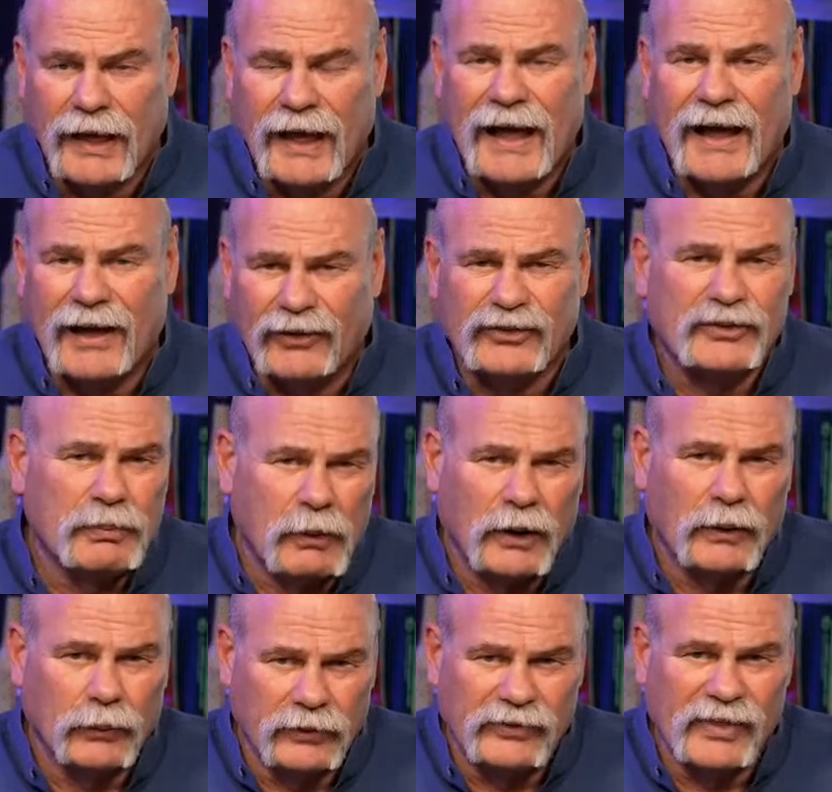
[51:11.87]
How
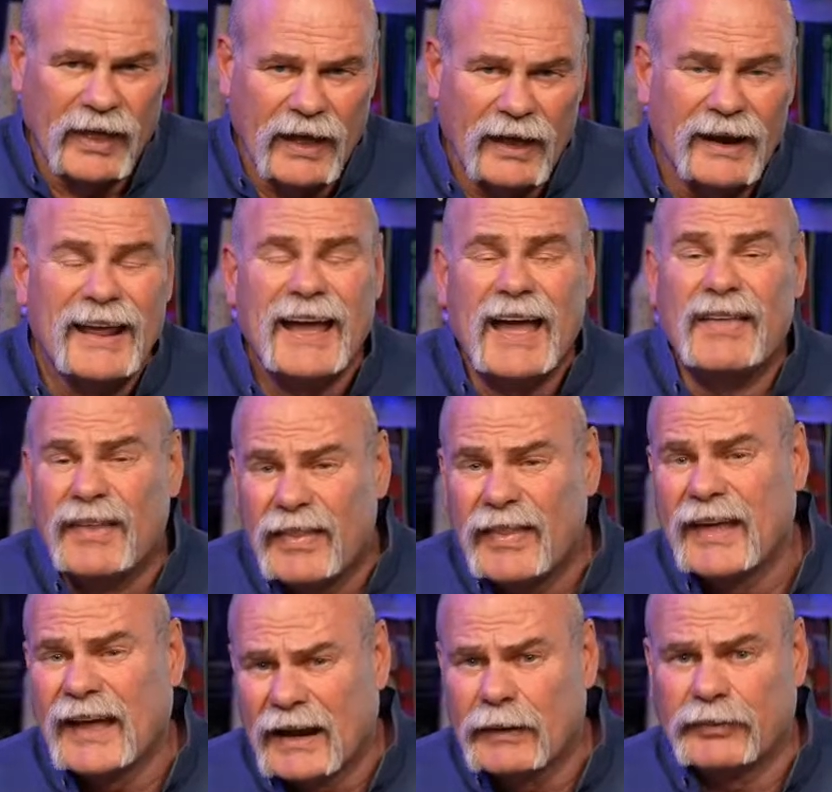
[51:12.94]
smart was that? And then
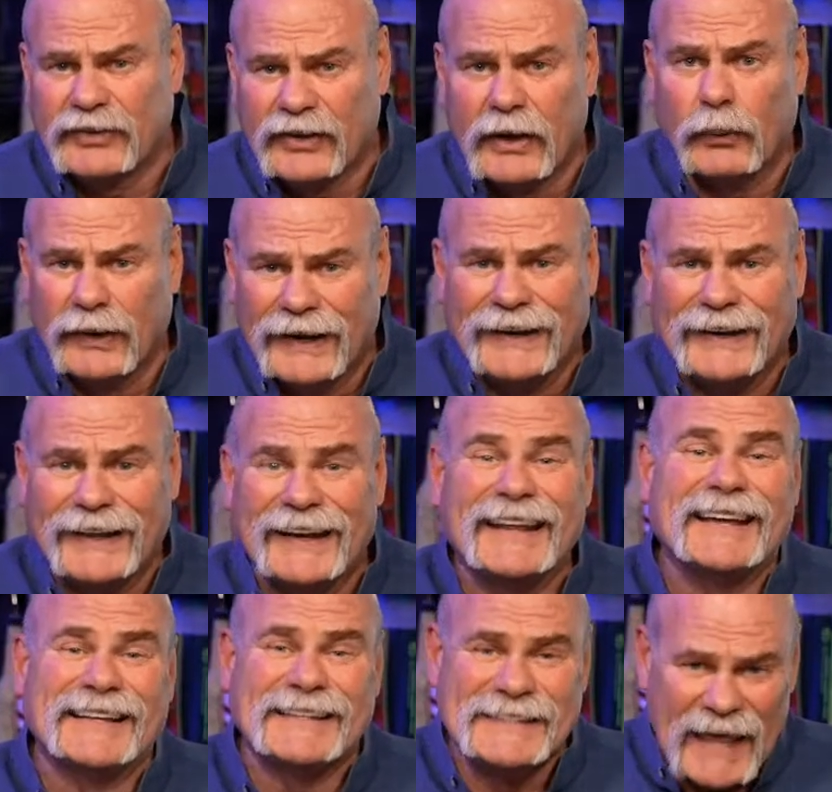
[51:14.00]
they got upset when he
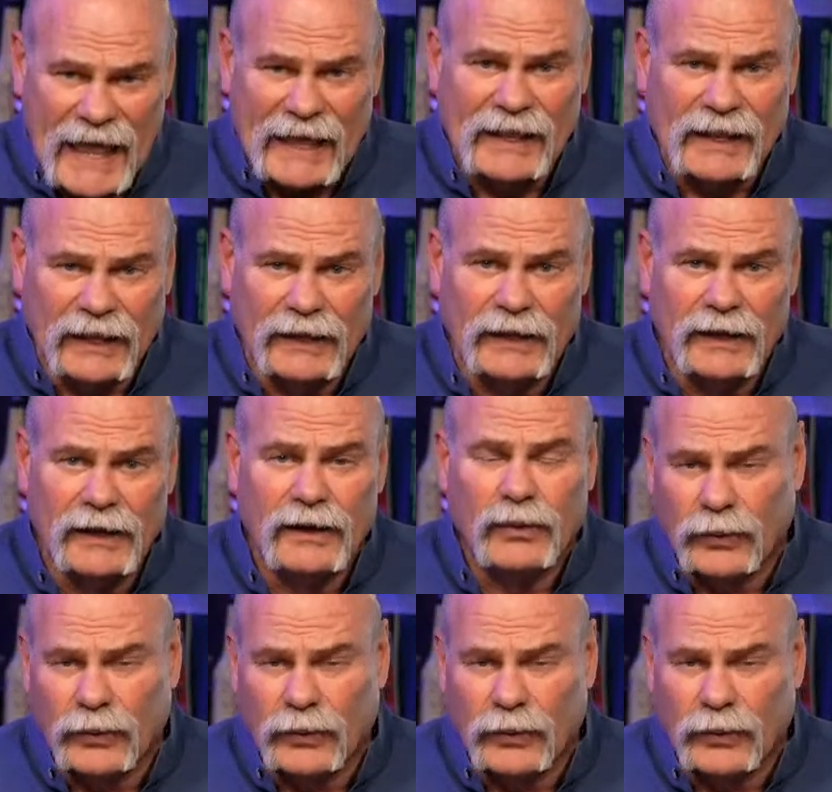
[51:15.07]
did exactly